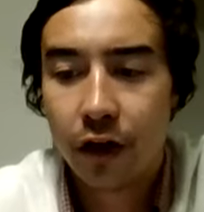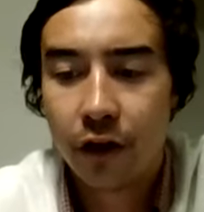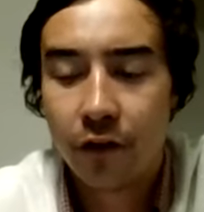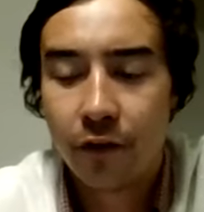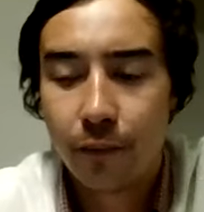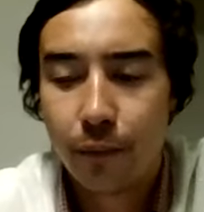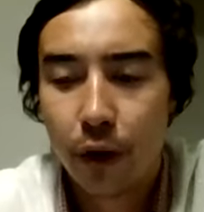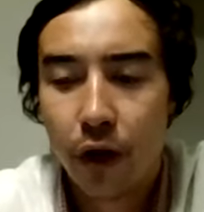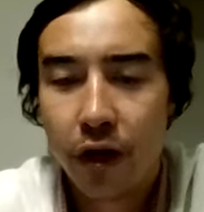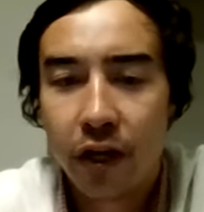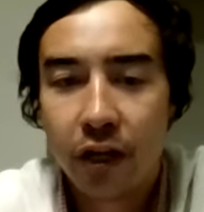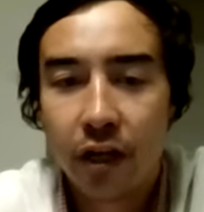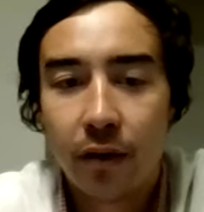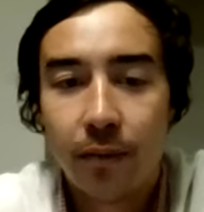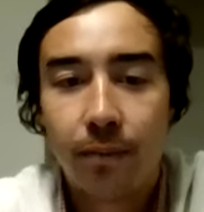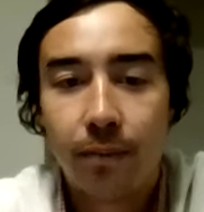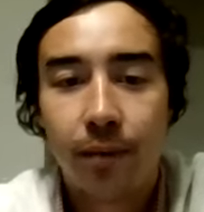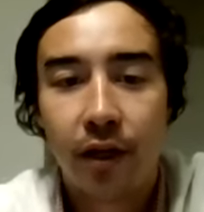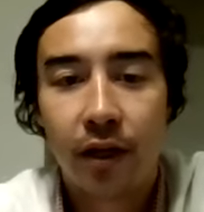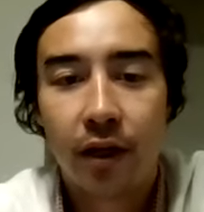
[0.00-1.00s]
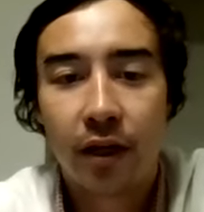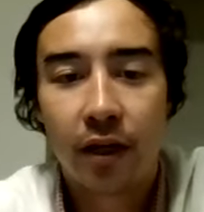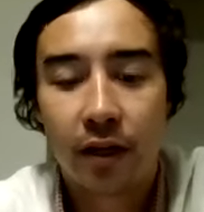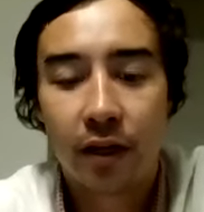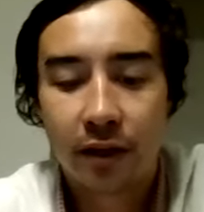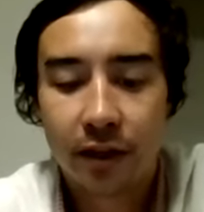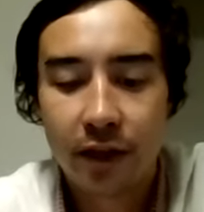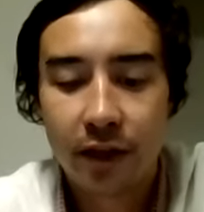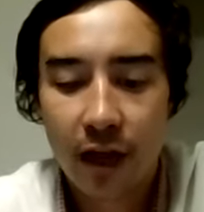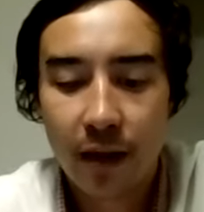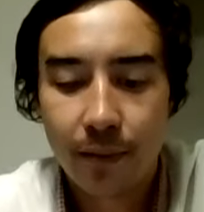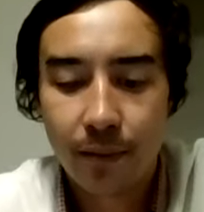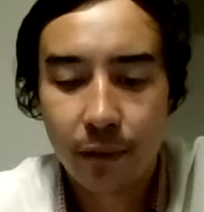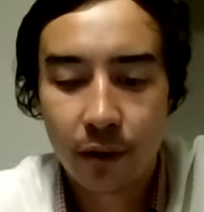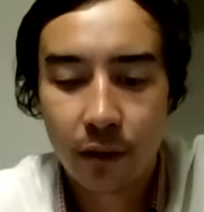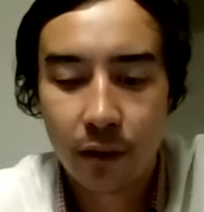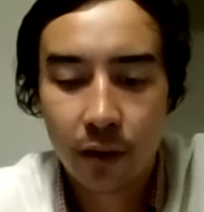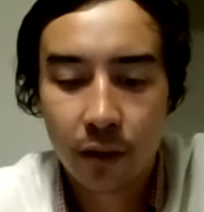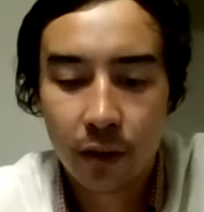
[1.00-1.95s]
enough money and being in debt,